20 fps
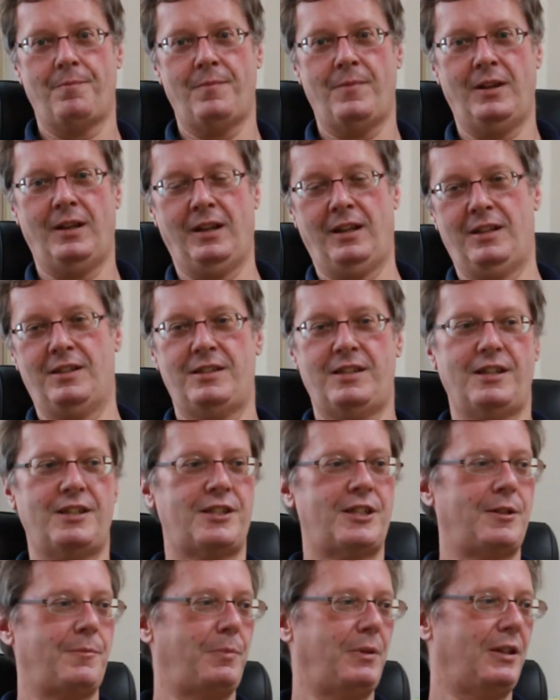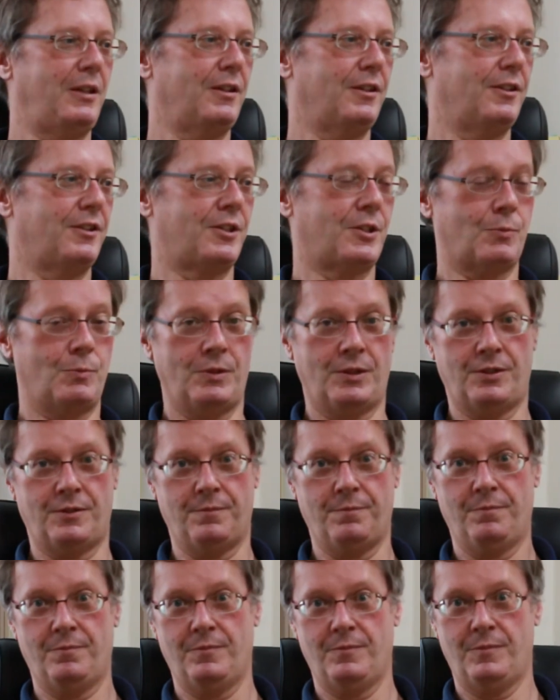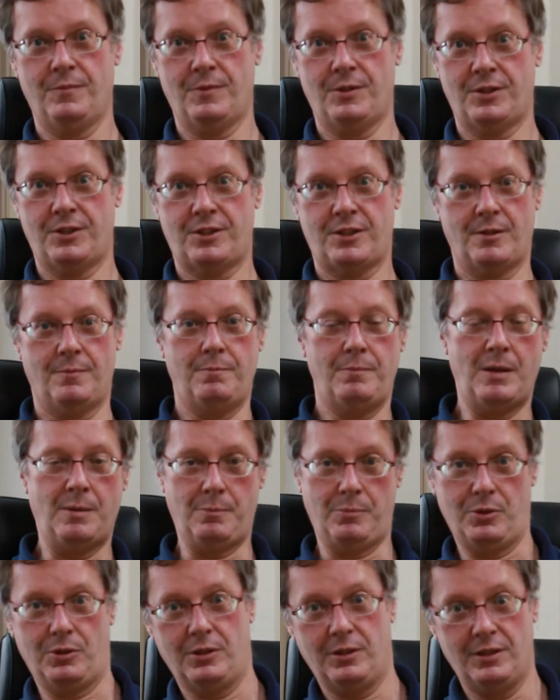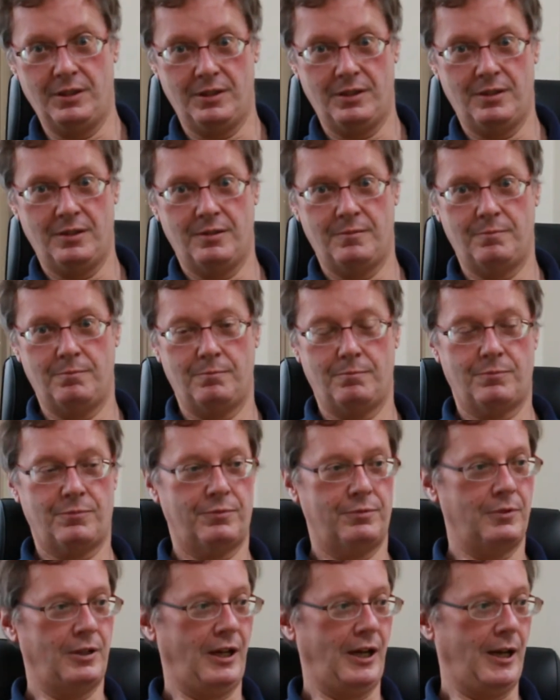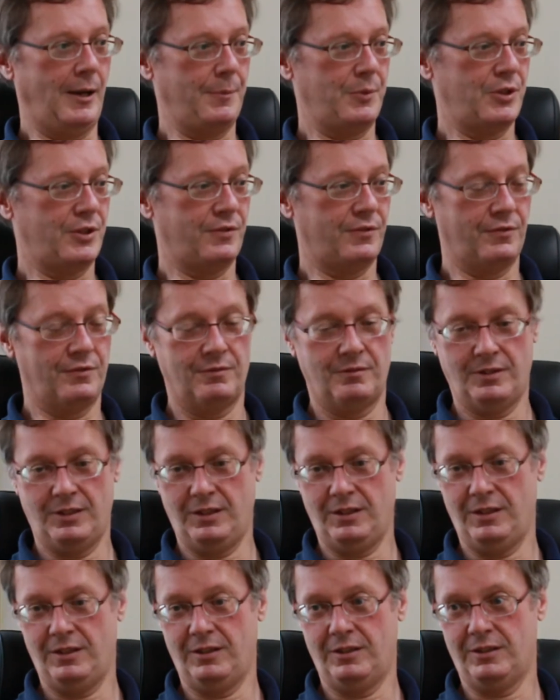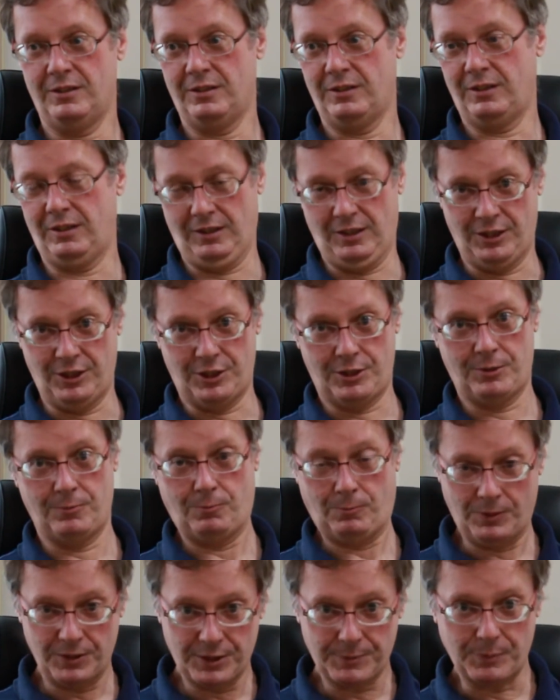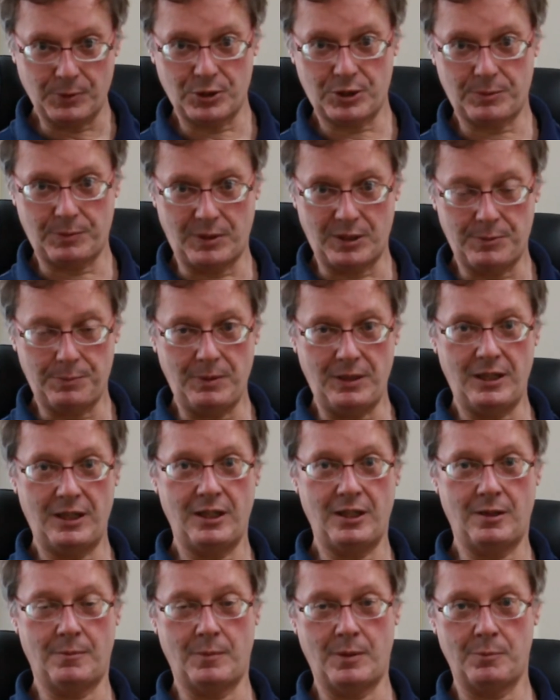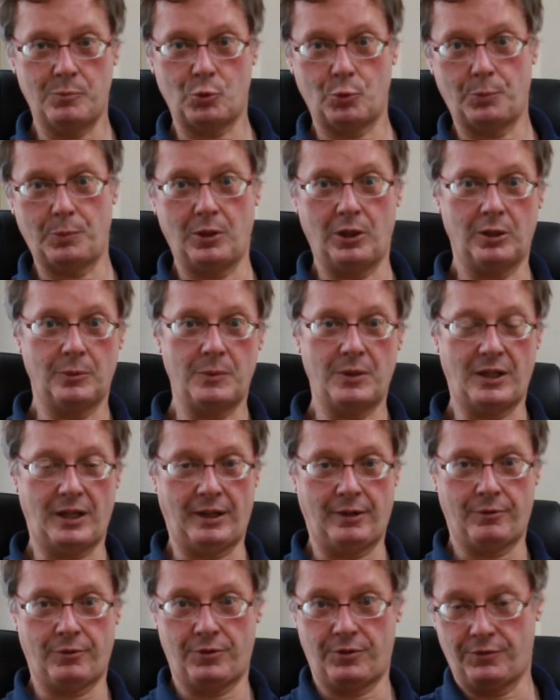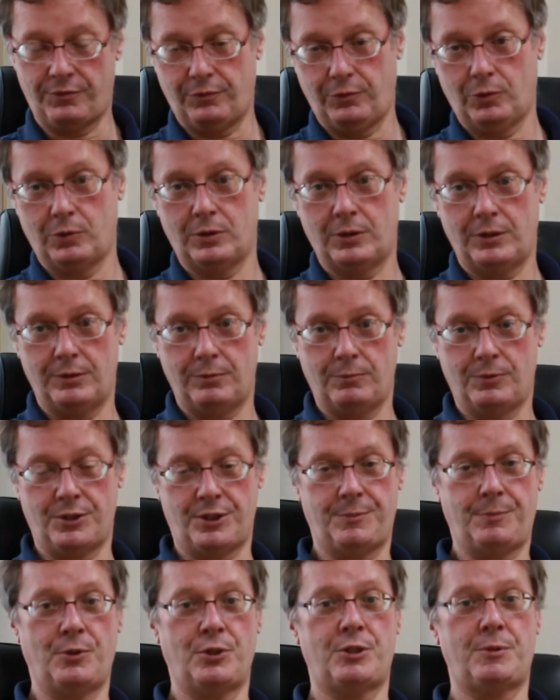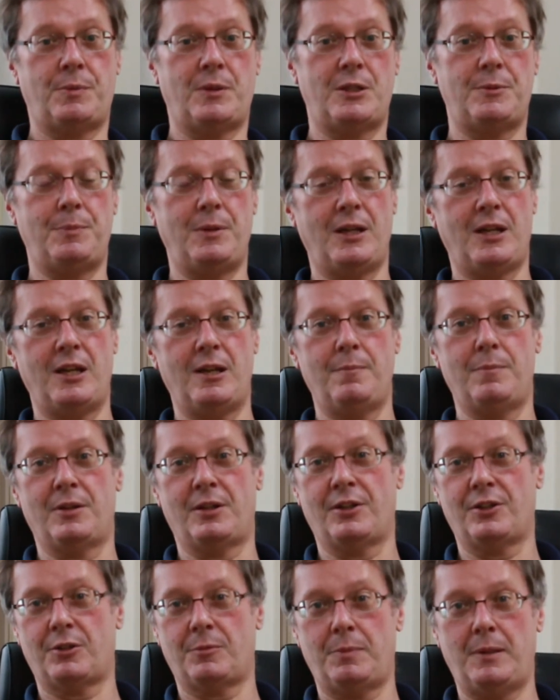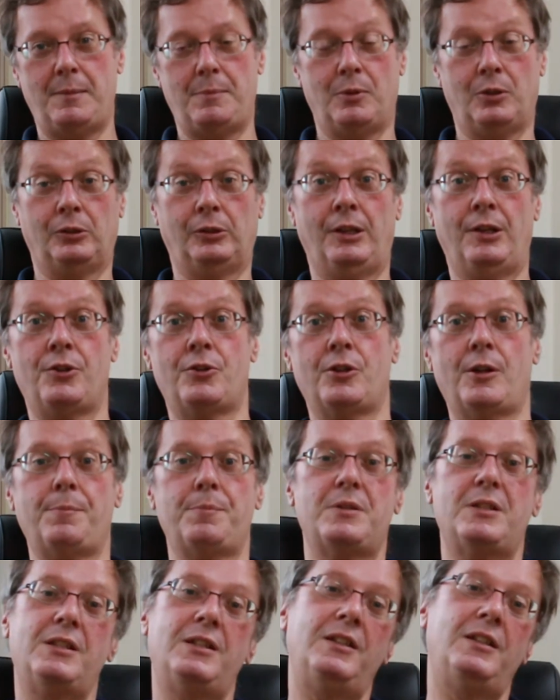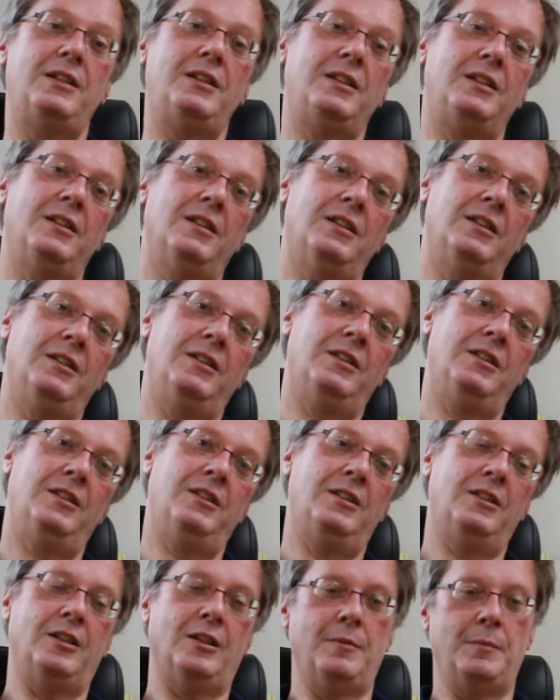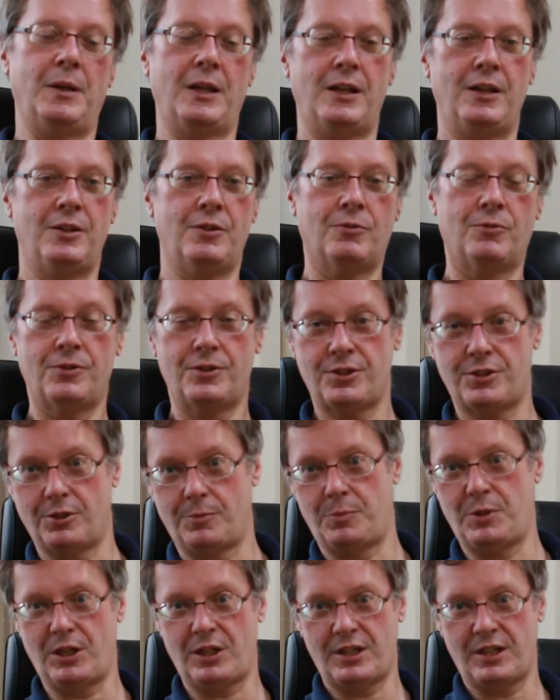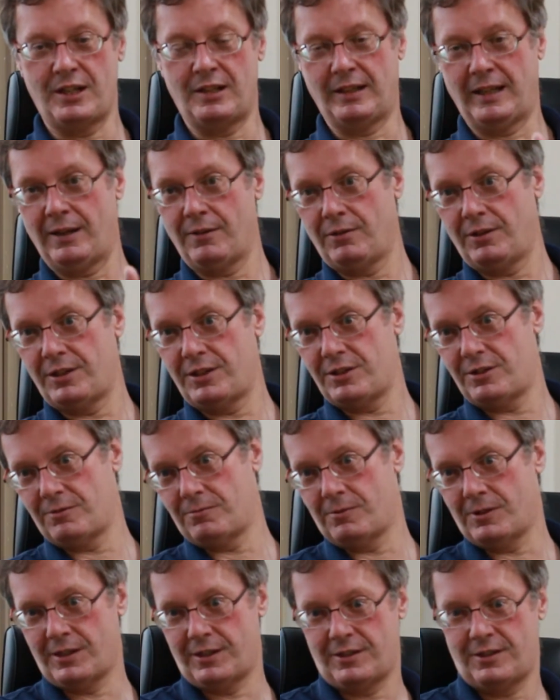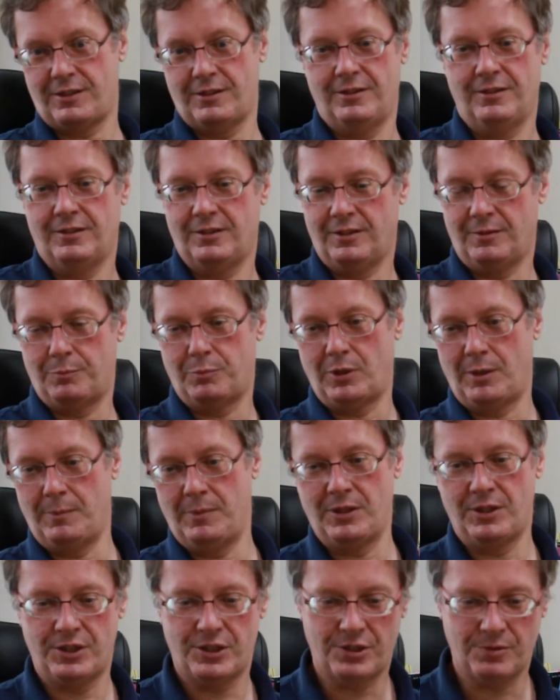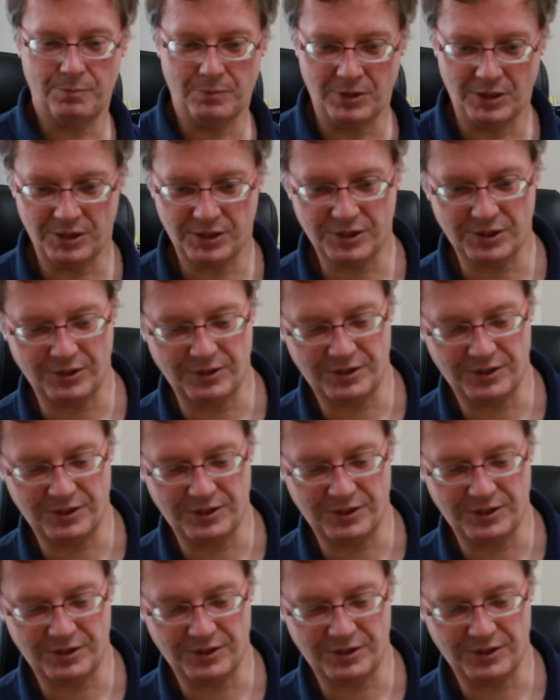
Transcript: And he says it because, well, some member perhaps was supposed to be speaking, a member of Parliament out on the floor was supposed to be speaking, but other people are interrupting, they're making noise, they're objecting loudly to what the Prime Minister